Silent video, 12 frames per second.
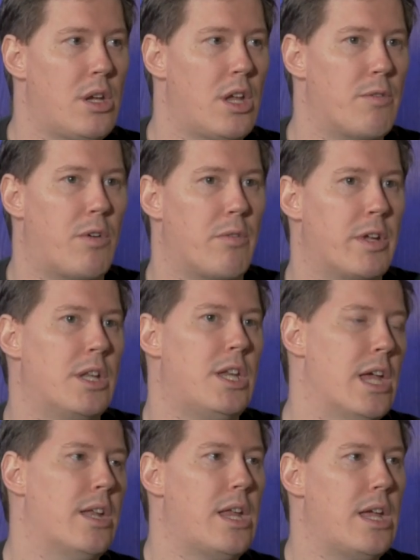involving
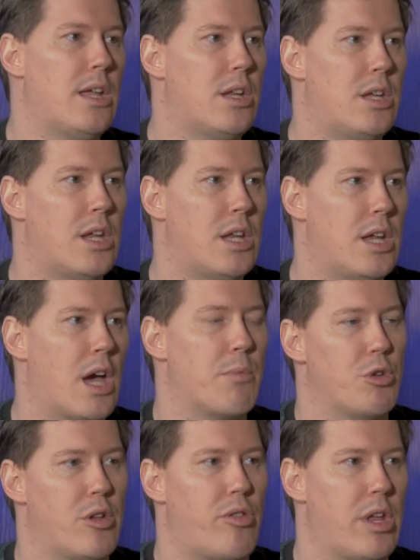DNA, DNA
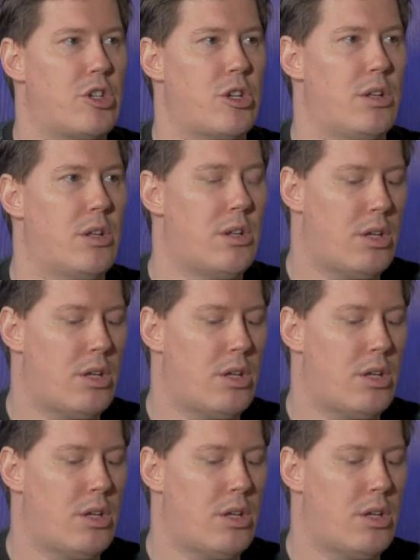hybridization